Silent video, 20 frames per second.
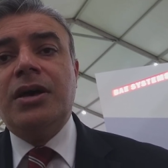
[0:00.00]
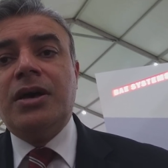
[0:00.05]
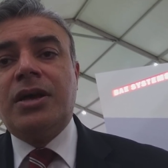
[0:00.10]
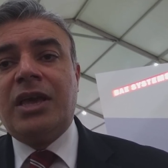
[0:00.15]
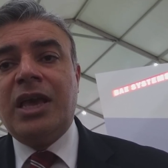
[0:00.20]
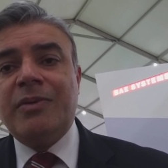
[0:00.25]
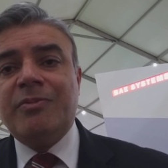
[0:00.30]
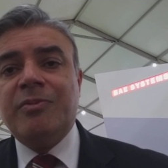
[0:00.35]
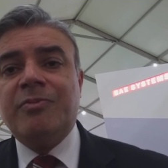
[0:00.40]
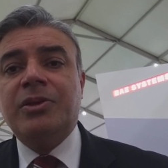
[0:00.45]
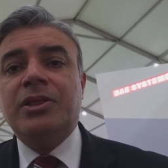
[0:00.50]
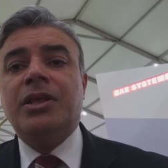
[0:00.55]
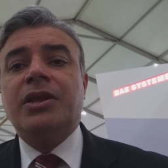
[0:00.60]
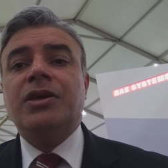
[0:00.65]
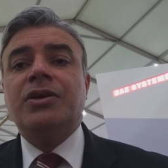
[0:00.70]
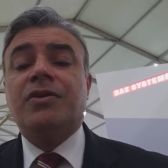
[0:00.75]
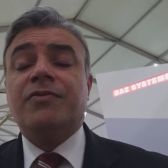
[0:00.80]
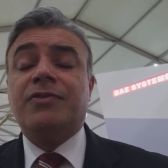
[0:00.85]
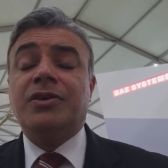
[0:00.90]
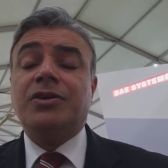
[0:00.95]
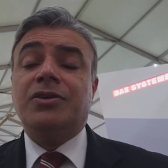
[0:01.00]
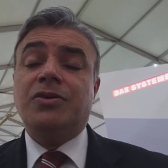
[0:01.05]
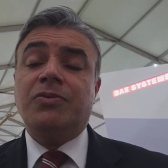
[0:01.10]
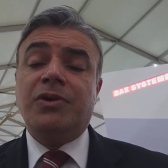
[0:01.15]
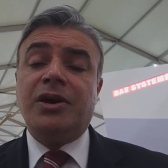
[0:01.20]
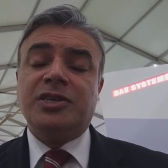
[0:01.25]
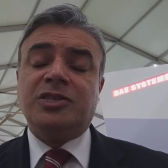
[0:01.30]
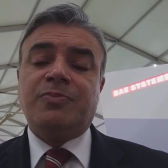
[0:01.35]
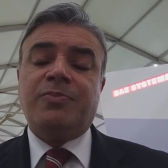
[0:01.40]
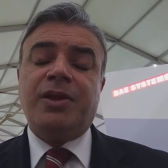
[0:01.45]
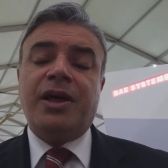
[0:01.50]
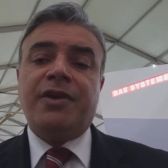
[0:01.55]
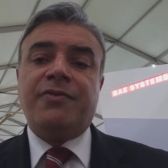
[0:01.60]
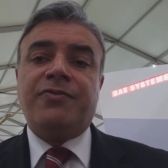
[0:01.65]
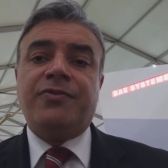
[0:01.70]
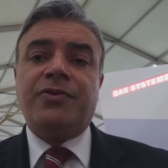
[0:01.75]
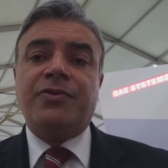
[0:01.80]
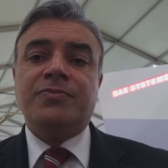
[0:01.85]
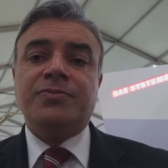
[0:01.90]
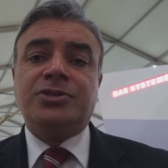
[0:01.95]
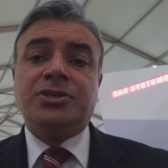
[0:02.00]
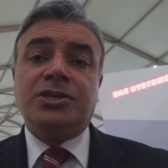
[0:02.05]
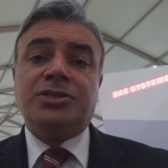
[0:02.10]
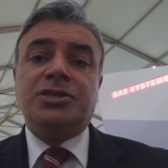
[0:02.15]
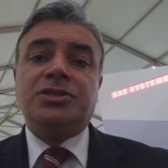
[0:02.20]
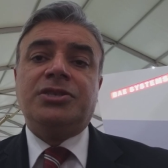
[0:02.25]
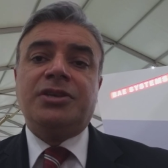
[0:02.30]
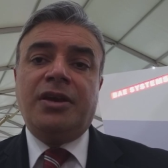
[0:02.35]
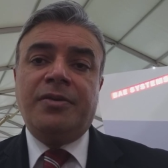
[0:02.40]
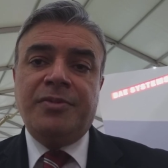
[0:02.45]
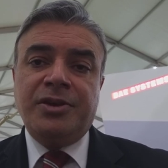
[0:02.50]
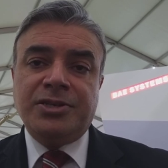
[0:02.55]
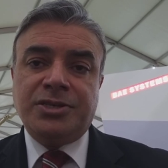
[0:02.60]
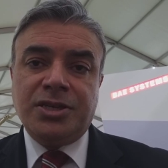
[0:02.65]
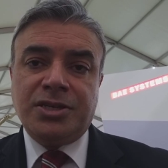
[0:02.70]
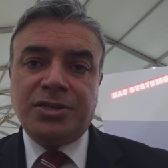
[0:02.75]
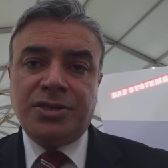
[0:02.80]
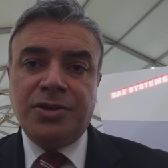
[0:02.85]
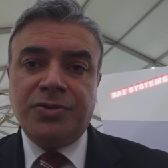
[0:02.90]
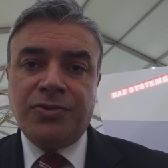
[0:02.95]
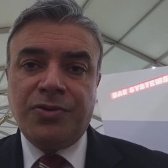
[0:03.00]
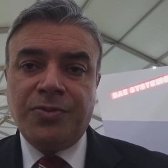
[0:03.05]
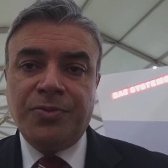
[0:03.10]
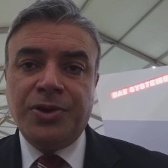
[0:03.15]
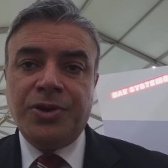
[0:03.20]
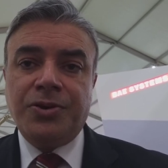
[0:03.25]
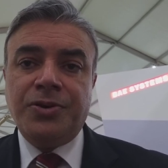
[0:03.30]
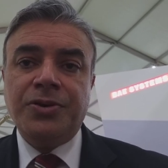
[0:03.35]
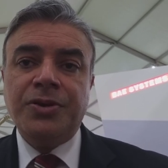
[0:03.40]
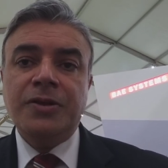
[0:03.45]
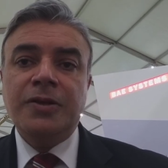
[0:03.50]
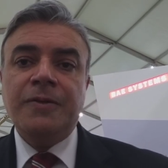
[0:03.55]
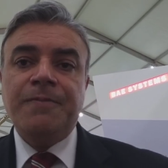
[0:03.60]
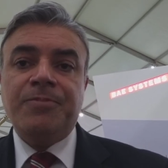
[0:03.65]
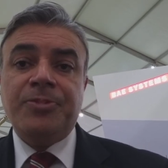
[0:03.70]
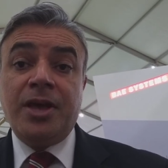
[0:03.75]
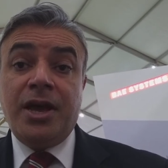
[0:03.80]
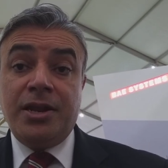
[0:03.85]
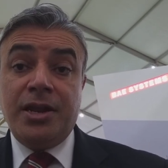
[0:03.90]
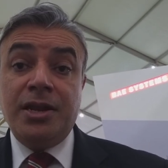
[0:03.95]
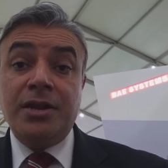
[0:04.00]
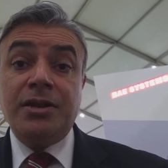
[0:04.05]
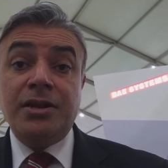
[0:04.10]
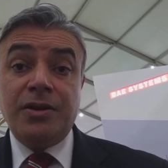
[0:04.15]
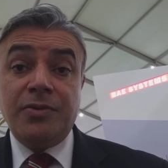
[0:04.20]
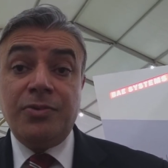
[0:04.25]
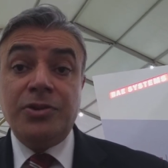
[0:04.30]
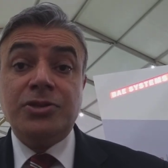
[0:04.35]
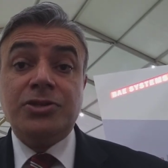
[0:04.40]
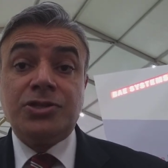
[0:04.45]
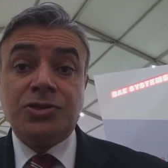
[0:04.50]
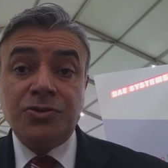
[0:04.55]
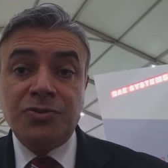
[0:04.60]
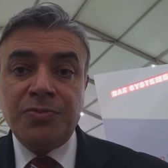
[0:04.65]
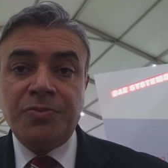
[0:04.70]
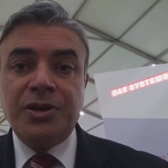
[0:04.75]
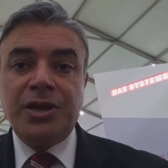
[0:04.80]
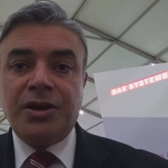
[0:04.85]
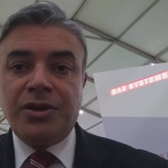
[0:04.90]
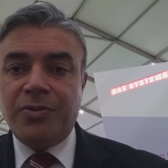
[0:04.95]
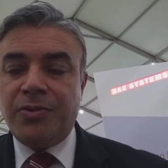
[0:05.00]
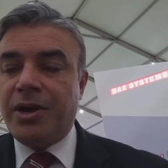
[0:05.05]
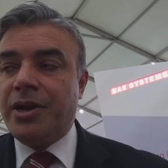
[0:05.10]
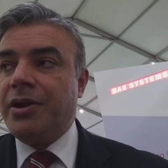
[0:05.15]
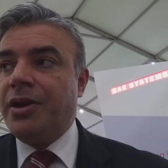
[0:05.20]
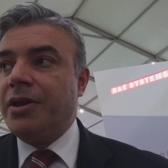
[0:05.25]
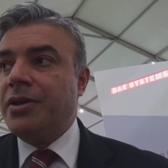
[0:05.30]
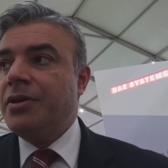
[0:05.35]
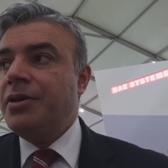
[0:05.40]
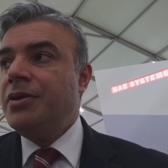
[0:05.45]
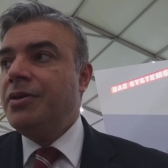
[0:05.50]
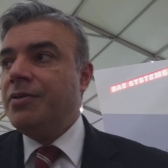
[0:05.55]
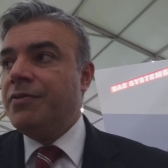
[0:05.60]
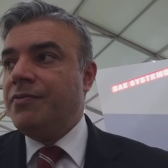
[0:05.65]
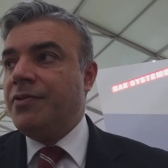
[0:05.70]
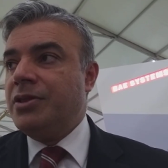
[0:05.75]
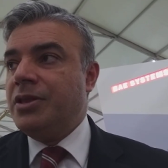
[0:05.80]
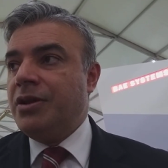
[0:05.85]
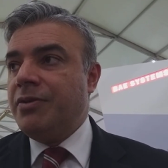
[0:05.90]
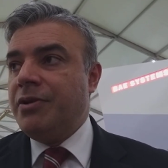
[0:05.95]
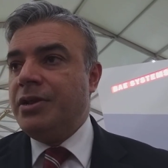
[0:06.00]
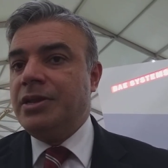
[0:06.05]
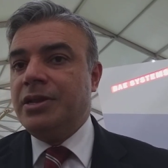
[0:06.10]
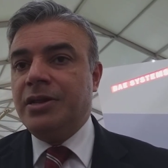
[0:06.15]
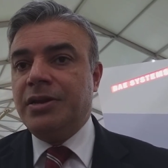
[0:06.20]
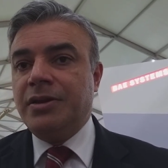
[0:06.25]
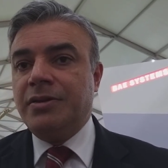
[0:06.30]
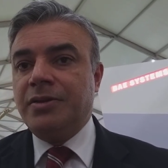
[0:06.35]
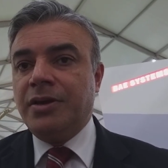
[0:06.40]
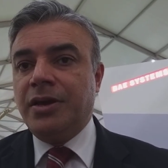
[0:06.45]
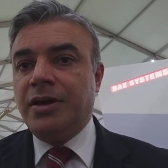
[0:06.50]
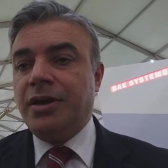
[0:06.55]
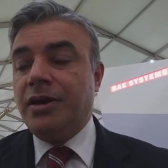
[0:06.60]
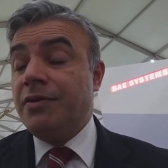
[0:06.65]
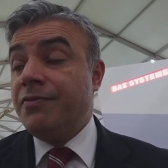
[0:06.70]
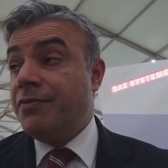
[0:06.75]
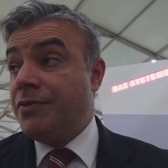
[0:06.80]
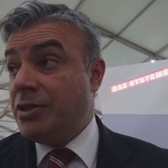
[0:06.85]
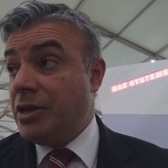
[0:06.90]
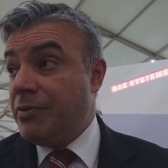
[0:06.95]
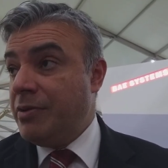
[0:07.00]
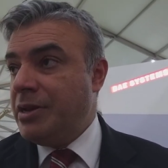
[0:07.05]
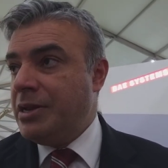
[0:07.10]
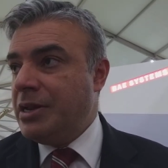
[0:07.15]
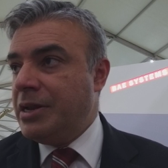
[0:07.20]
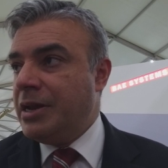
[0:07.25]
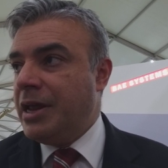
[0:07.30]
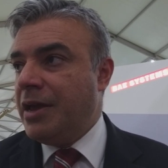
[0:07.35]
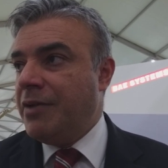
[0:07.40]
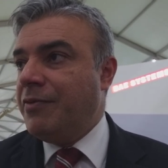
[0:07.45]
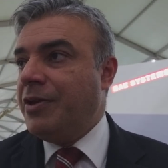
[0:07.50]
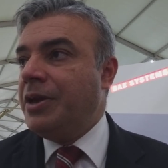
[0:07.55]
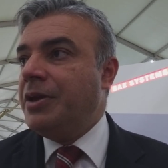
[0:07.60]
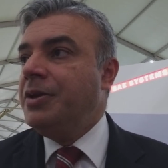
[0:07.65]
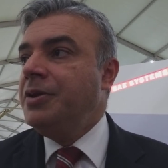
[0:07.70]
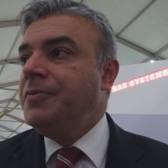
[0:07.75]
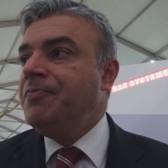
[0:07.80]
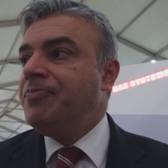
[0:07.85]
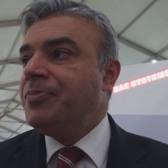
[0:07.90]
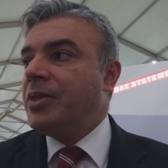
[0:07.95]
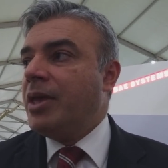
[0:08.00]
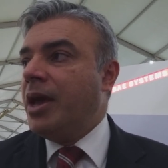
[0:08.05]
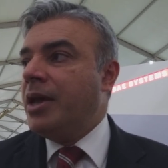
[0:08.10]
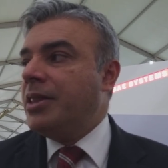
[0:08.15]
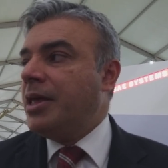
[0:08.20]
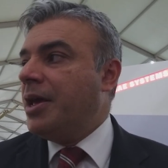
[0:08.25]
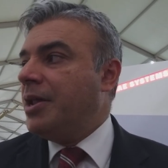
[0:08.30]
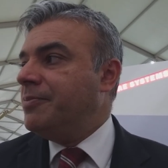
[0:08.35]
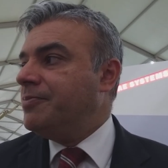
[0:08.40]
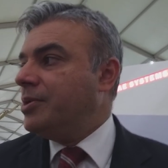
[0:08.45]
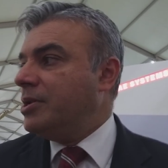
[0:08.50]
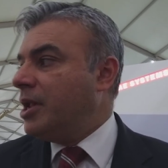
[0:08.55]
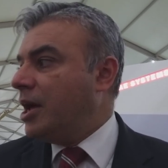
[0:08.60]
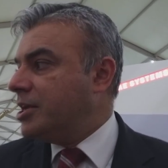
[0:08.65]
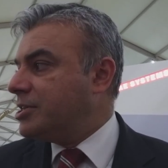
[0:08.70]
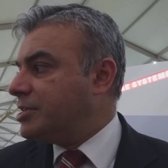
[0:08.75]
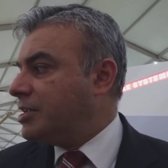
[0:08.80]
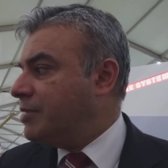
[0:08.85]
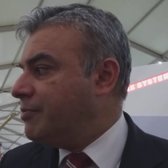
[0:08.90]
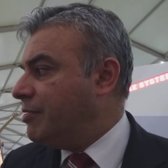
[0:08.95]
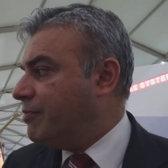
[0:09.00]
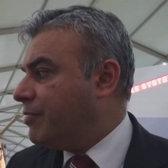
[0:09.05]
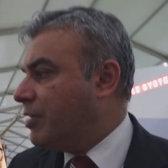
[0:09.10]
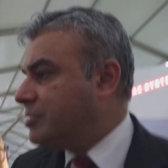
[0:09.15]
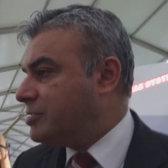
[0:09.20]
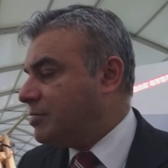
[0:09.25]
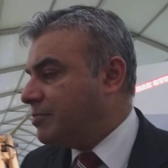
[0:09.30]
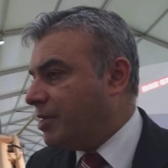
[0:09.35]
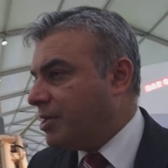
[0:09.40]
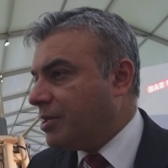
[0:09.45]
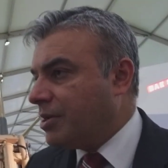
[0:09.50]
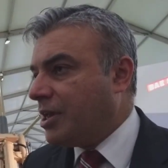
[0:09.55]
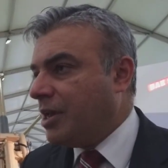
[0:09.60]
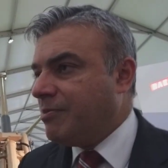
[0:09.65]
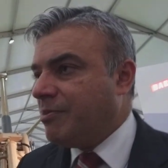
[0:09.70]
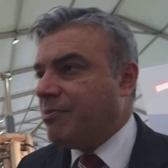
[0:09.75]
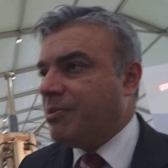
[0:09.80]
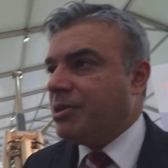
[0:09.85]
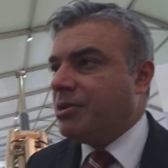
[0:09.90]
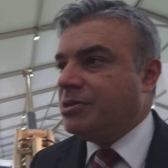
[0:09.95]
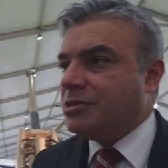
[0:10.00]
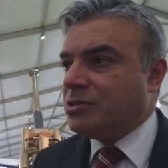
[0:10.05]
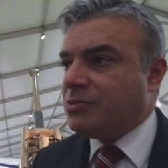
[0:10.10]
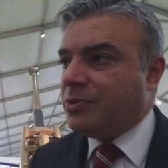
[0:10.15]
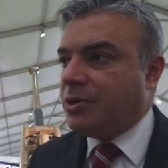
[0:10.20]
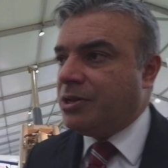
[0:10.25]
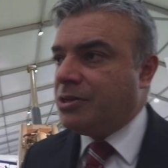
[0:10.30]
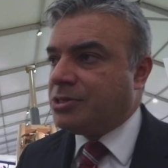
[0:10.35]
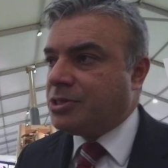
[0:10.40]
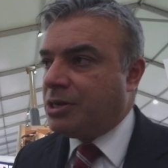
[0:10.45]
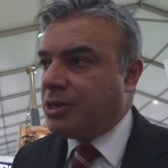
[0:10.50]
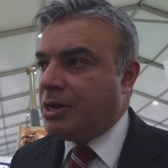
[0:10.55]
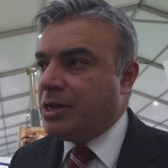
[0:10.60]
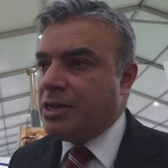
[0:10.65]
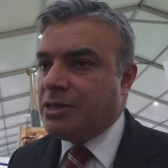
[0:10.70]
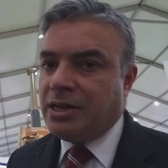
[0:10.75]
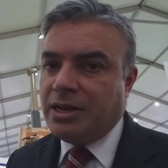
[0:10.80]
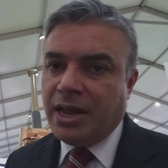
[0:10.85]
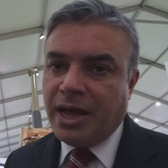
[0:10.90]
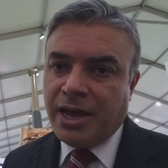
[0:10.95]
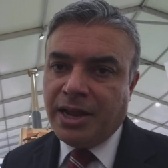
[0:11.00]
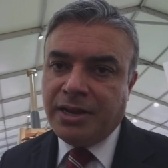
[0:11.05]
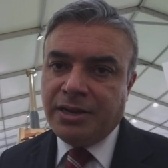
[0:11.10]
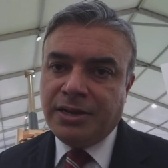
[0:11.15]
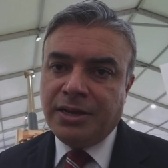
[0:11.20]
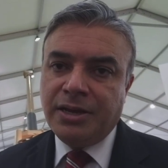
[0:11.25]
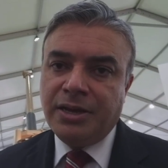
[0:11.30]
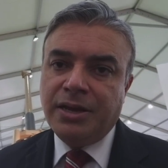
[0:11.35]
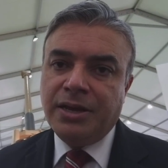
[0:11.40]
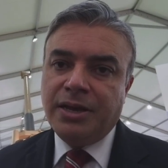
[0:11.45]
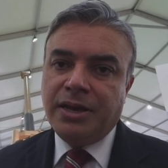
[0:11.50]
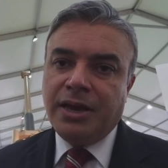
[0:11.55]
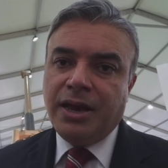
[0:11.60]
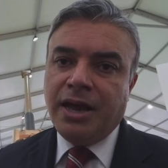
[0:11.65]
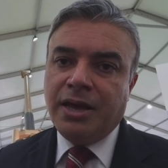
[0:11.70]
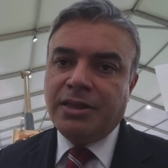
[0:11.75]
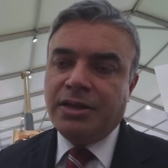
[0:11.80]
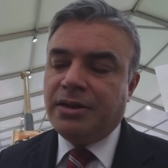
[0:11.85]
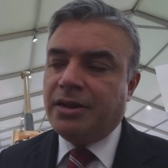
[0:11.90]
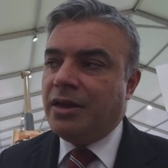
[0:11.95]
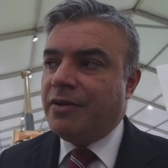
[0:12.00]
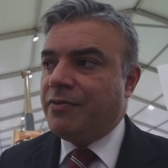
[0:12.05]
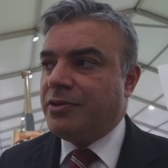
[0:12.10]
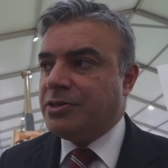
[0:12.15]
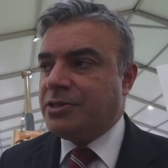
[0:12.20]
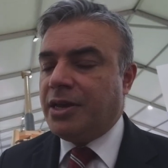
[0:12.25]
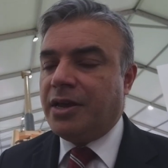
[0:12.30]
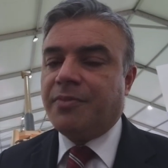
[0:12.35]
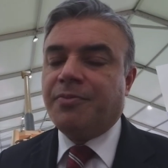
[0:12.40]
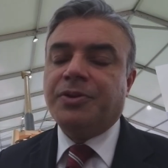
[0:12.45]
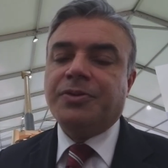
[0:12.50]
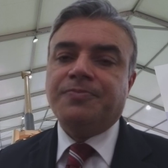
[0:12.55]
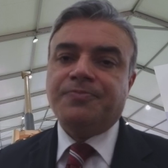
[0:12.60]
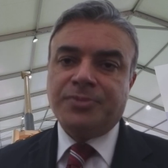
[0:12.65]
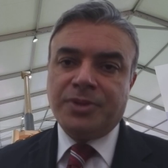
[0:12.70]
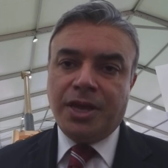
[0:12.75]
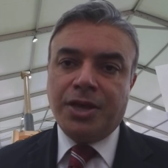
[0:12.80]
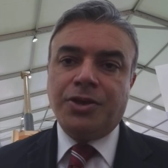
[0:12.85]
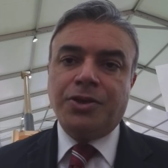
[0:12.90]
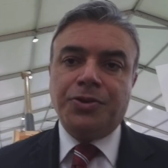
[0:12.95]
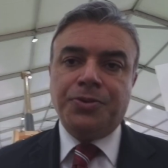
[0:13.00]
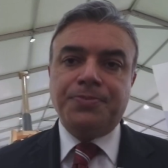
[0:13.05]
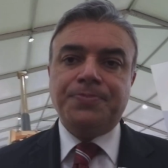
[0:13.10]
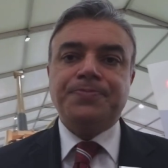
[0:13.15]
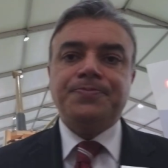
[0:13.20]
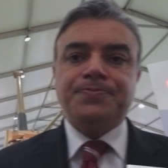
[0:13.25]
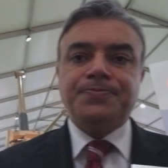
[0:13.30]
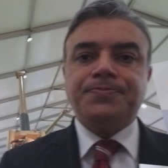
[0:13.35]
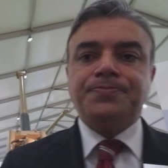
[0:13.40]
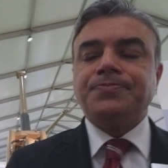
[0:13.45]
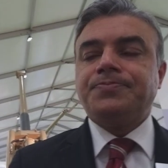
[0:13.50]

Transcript: capability of the US platform, such as the MA-60 Romeo, that India will soon be acquiring for their Indian Navy. And then lastly, we've got some other capabilities as well, certainly in the land and the naval segment. Thank you.